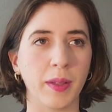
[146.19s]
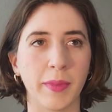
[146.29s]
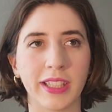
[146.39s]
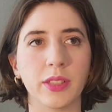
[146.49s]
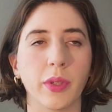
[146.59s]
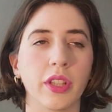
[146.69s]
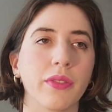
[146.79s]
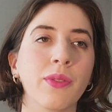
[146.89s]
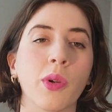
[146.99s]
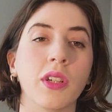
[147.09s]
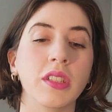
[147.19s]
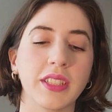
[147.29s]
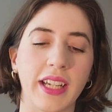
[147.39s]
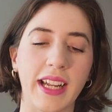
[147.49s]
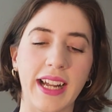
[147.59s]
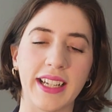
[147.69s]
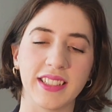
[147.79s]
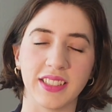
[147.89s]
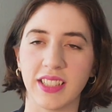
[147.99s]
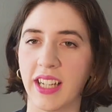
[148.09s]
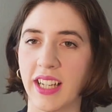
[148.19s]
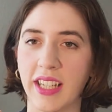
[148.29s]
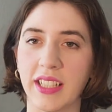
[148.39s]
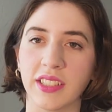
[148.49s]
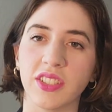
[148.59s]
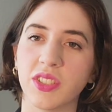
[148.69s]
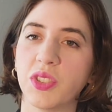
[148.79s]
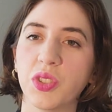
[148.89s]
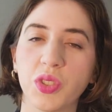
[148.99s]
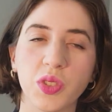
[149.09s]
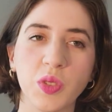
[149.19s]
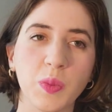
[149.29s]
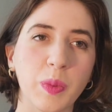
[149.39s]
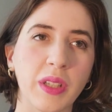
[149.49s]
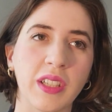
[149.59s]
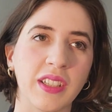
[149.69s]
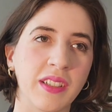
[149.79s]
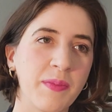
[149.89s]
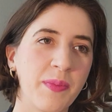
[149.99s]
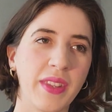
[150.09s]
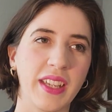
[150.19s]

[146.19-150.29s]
mixed with the florals that it has, is super,